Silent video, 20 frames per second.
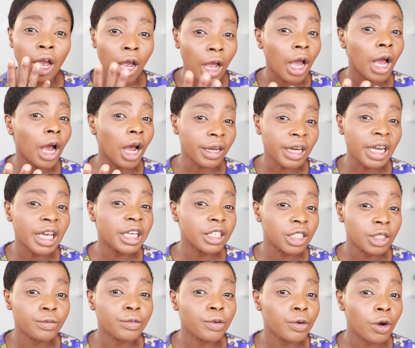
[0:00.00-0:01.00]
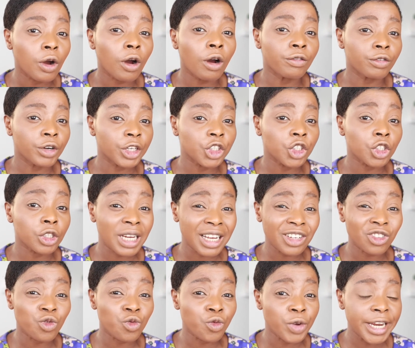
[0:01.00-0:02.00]
I think it's full coverage, so
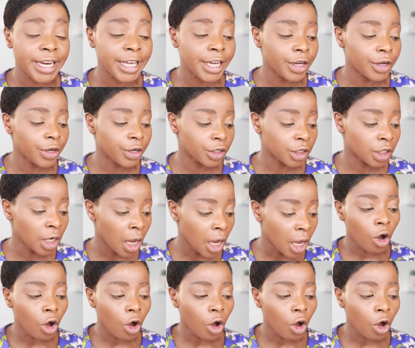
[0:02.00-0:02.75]
that's really good.